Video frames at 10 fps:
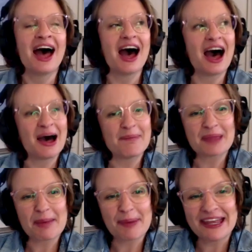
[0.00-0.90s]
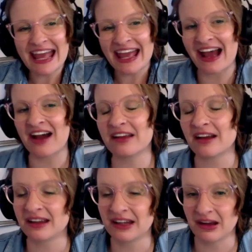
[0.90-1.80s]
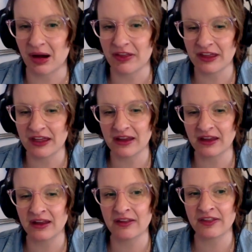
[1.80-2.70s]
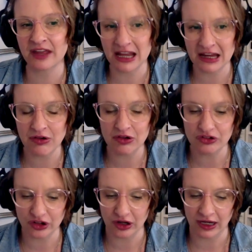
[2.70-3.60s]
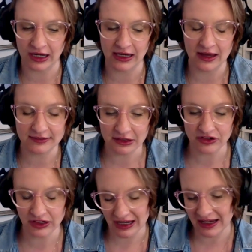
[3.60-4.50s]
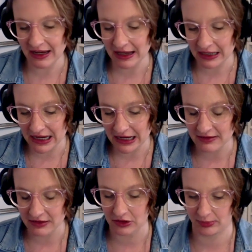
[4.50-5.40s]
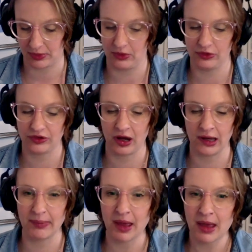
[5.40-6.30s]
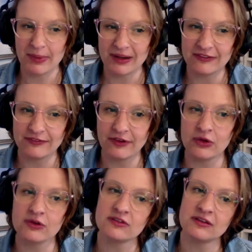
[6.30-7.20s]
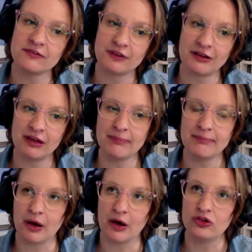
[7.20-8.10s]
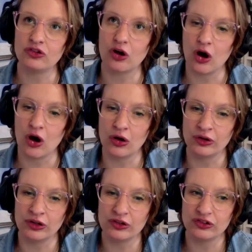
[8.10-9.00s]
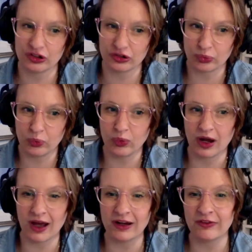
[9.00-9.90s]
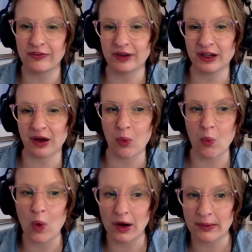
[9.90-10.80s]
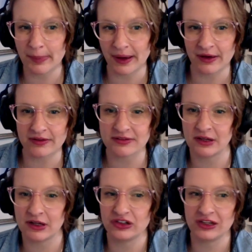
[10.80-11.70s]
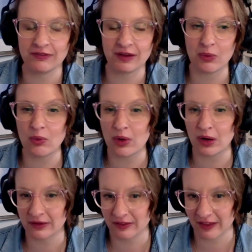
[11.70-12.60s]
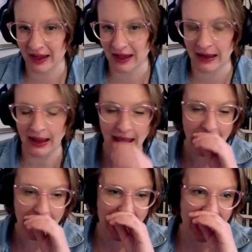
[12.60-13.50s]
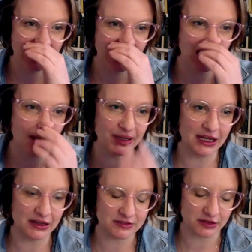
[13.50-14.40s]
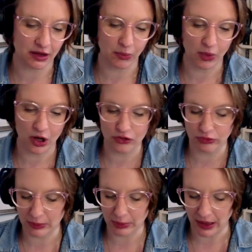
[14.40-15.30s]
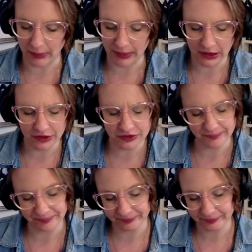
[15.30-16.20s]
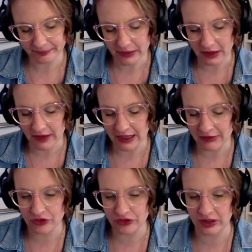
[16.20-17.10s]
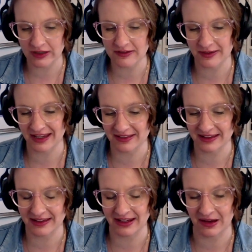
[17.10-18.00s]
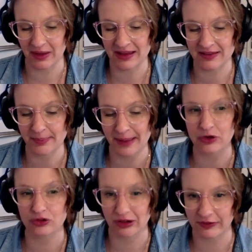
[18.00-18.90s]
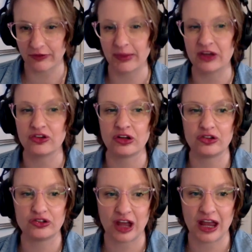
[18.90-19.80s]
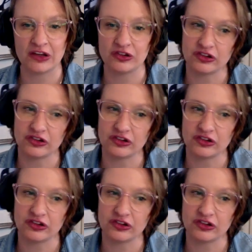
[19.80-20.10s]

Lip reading: But yeah, I think the hero's journey, essentially, it is a good plot type, but it's focusing very much on just kind of, one person achieving one thing. And a couple of years ago, it worked really well because the hero's journey is about transformation. It's change.